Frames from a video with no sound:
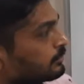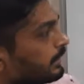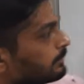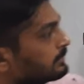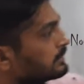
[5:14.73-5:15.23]

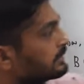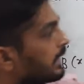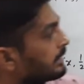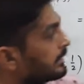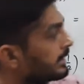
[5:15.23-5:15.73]
that means
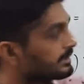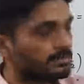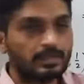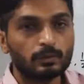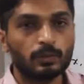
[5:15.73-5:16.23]
either x
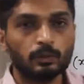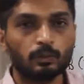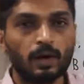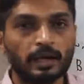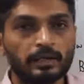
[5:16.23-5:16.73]
is equal to
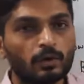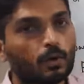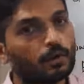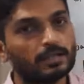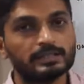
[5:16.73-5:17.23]
y
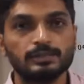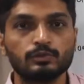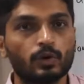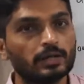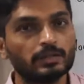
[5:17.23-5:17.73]
or x is
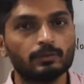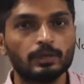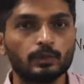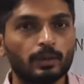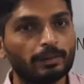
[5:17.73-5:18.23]
not equal
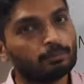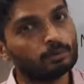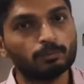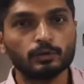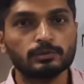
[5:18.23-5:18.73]
to y,
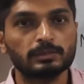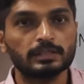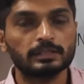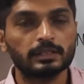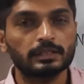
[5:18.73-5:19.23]
both
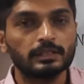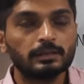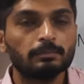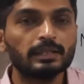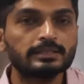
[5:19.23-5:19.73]
possibility there.
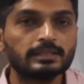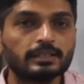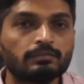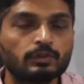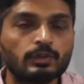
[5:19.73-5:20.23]
But see,
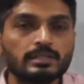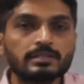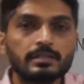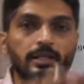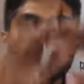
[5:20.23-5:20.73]
if you
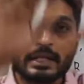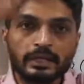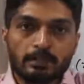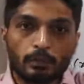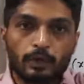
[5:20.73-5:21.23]
consider
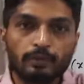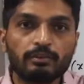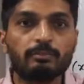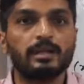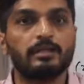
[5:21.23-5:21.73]
any point of
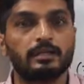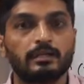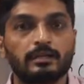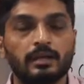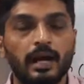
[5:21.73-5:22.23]
a
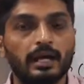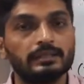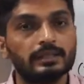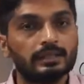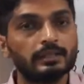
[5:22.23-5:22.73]
metric,
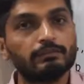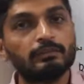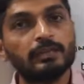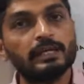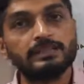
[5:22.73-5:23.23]
either it will
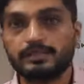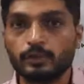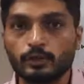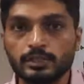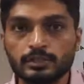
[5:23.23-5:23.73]
be at
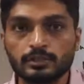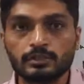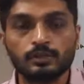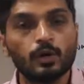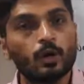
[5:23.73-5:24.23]
0
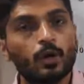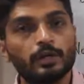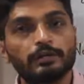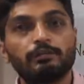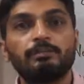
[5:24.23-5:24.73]
distance or
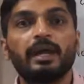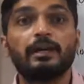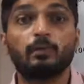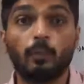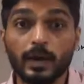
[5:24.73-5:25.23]
it will be
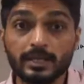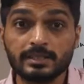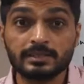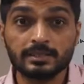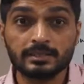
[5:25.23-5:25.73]
at 1
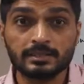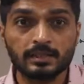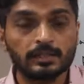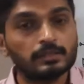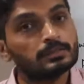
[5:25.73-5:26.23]
distance.
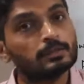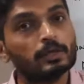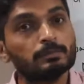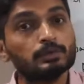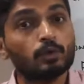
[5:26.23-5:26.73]
So
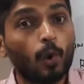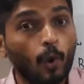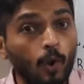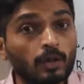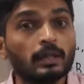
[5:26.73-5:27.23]
that means
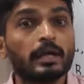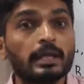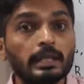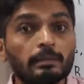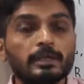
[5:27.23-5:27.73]
all
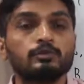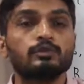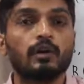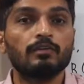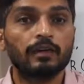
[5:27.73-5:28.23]
elements
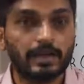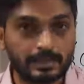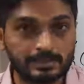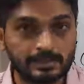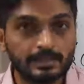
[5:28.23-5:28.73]
of
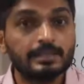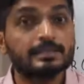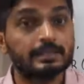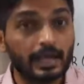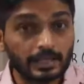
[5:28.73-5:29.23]
x
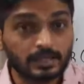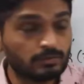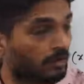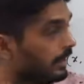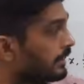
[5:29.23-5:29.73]

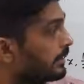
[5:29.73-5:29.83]
satisfy